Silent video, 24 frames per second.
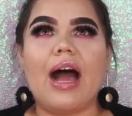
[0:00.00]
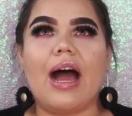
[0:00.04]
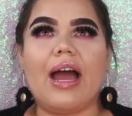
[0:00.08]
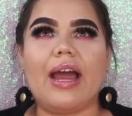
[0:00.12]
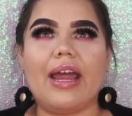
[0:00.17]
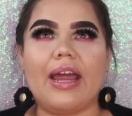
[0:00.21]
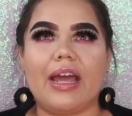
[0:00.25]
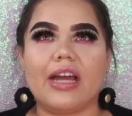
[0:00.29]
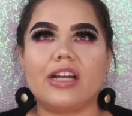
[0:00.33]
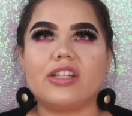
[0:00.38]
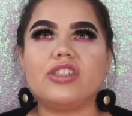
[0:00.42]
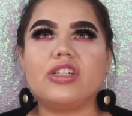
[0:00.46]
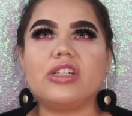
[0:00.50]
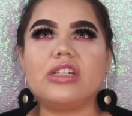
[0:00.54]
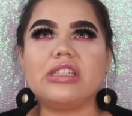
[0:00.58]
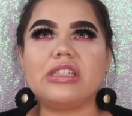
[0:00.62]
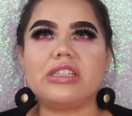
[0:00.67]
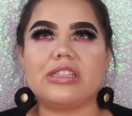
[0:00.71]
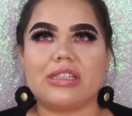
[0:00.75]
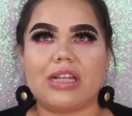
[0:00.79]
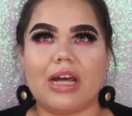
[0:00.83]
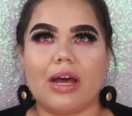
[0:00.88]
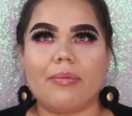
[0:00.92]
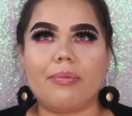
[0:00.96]
I actually
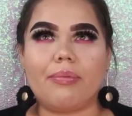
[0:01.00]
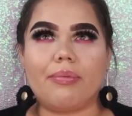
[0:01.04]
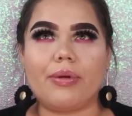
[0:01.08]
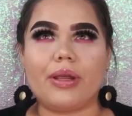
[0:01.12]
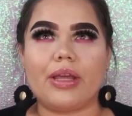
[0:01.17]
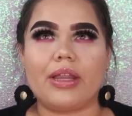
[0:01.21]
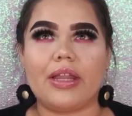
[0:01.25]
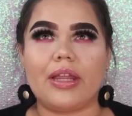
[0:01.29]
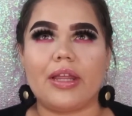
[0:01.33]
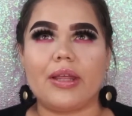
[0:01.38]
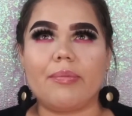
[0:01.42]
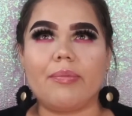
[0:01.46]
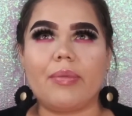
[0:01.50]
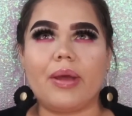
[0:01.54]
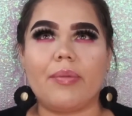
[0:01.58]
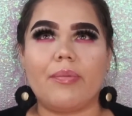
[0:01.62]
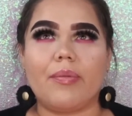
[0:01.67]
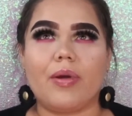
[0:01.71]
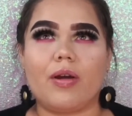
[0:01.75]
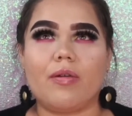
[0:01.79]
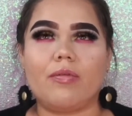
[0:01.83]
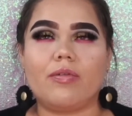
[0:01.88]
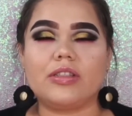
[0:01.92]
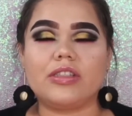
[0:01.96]
stopped breathing. My
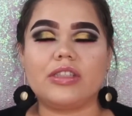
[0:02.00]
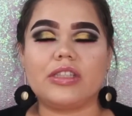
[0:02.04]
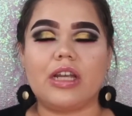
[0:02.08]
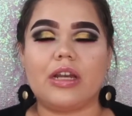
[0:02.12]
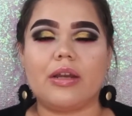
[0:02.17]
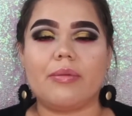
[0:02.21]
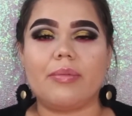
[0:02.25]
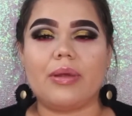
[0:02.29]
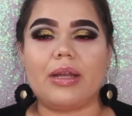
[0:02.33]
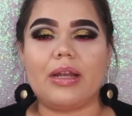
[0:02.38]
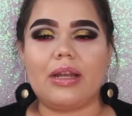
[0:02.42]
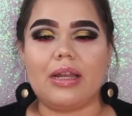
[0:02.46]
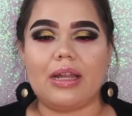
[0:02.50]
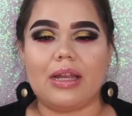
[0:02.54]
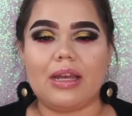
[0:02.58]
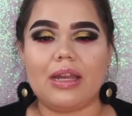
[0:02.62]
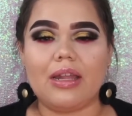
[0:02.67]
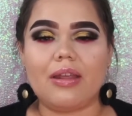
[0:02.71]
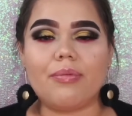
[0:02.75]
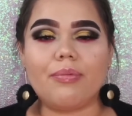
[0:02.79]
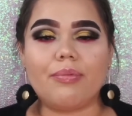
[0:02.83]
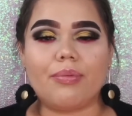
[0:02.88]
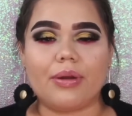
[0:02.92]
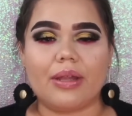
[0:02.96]
mom was telling me,
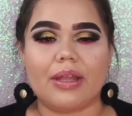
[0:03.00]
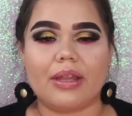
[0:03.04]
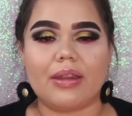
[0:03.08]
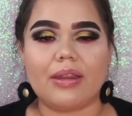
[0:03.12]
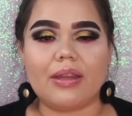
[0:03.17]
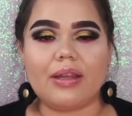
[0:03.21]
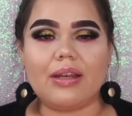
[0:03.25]
Lily, breathe,